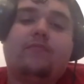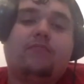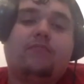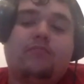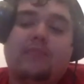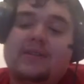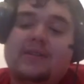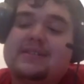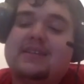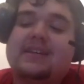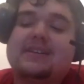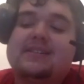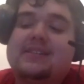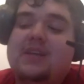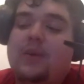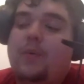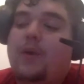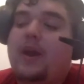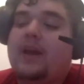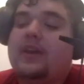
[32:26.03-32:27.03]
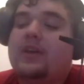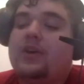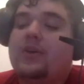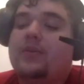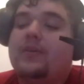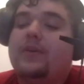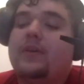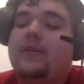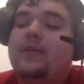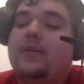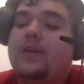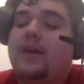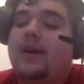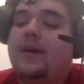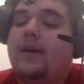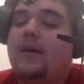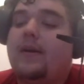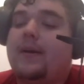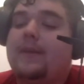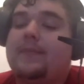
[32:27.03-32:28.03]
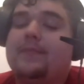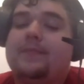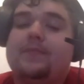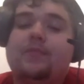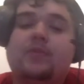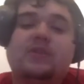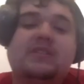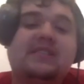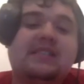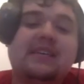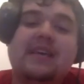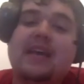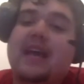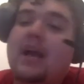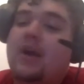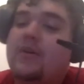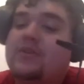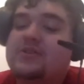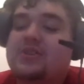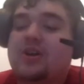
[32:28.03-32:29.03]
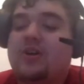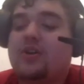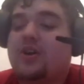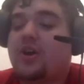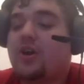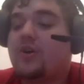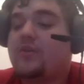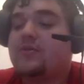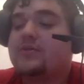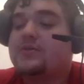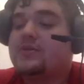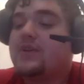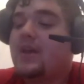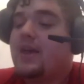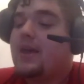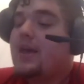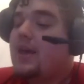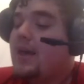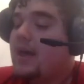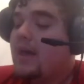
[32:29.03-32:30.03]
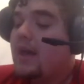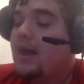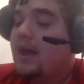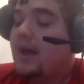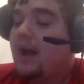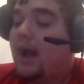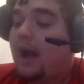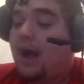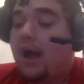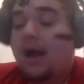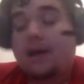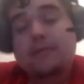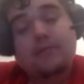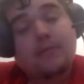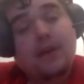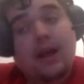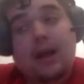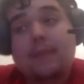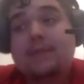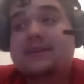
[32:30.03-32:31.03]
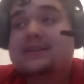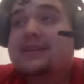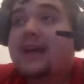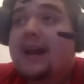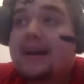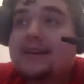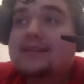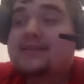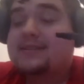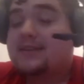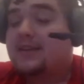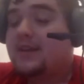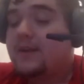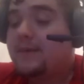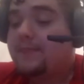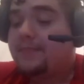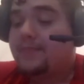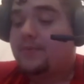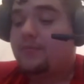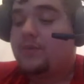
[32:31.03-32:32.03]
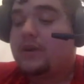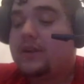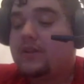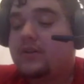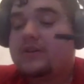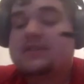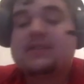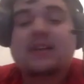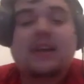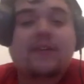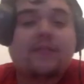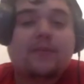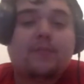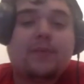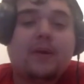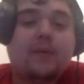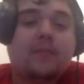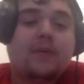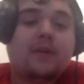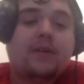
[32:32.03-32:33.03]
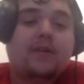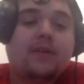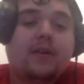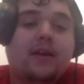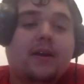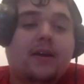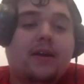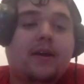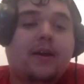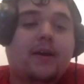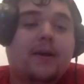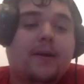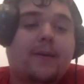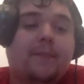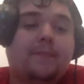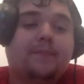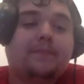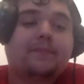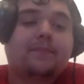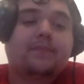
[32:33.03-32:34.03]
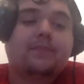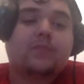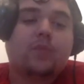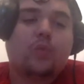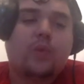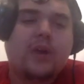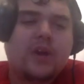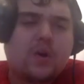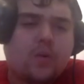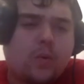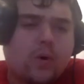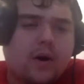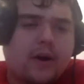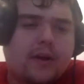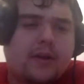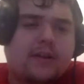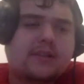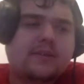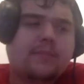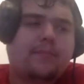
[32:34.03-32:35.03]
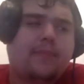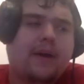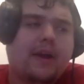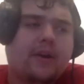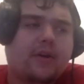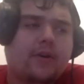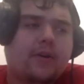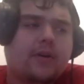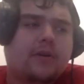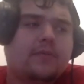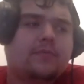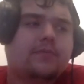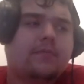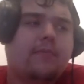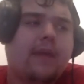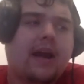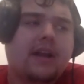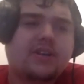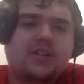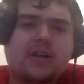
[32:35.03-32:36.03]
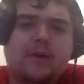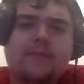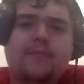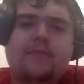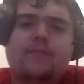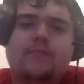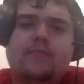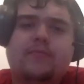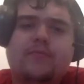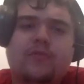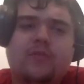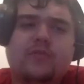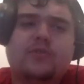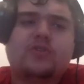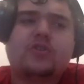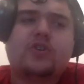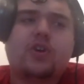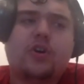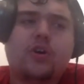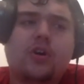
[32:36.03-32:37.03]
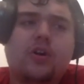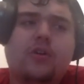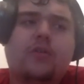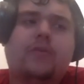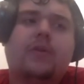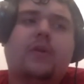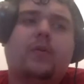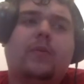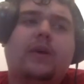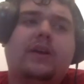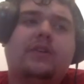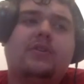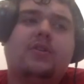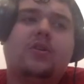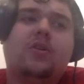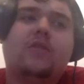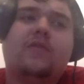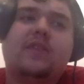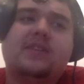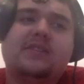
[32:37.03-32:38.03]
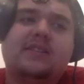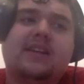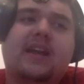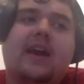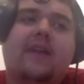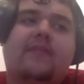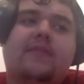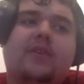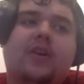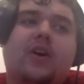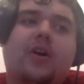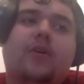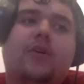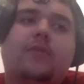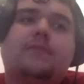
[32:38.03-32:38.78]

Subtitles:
Missing a T.Y. Hilton. We'll see how this all goes. I'm excited to see what it looks like for Pittman. Week 1 is a better matchup for sure than week 2 if he's going to have to go.